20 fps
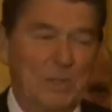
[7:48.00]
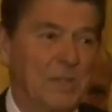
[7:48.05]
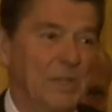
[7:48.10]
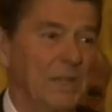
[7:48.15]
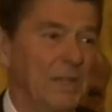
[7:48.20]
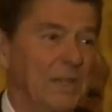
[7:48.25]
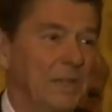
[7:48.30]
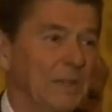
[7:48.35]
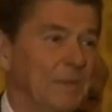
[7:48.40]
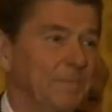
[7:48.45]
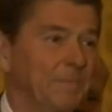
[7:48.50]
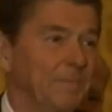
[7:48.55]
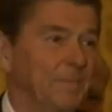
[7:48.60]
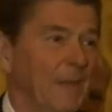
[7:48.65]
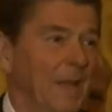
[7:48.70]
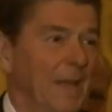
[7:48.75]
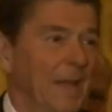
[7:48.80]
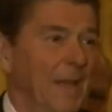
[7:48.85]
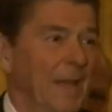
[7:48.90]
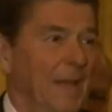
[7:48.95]
was here,
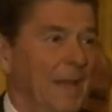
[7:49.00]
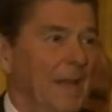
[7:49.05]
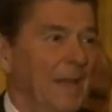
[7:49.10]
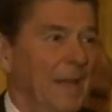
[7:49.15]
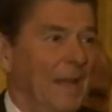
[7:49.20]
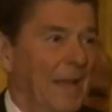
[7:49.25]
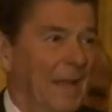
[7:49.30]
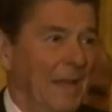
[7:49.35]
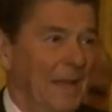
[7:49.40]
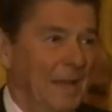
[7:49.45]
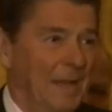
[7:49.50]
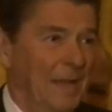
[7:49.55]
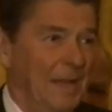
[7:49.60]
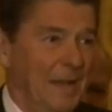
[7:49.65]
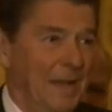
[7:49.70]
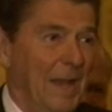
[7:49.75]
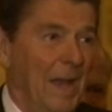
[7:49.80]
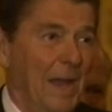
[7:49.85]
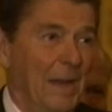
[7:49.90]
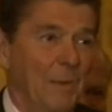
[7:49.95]
and
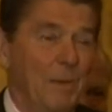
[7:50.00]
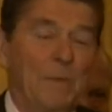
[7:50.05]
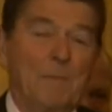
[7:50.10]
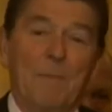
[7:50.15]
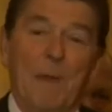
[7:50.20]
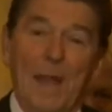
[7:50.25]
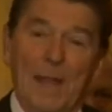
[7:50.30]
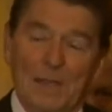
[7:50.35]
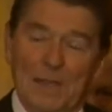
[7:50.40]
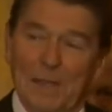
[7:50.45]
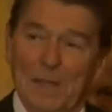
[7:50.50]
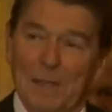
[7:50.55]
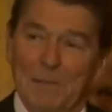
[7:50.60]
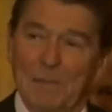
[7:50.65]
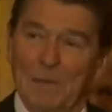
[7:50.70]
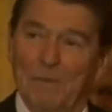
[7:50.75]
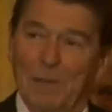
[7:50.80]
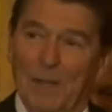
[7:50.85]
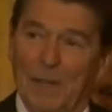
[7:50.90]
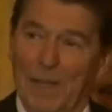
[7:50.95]
I reminded
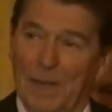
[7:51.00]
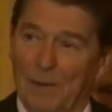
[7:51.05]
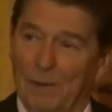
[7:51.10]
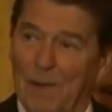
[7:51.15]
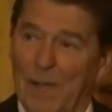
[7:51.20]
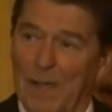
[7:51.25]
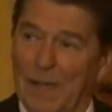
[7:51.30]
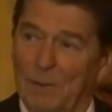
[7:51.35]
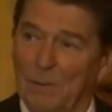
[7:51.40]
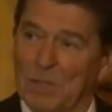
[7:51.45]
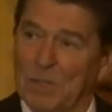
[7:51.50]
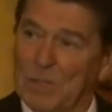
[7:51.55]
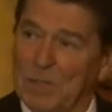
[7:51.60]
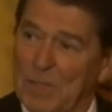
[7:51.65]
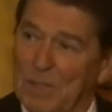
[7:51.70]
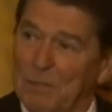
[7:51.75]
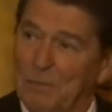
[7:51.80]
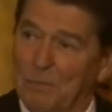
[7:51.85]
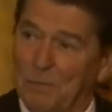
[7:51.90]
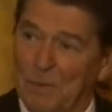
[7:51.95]
him of a letter I had
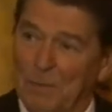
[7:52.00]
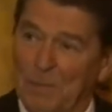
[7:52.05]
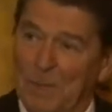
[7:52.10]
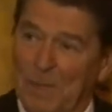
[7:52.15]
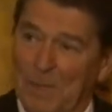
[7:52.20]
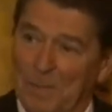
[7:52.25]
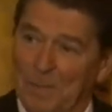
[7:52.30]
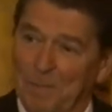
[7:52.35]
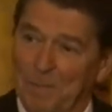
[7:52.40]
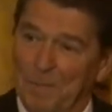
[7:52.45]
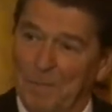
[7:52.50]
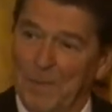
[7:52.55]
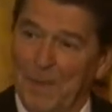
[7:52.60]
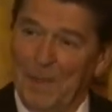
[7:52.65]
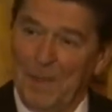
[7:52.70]
received from him.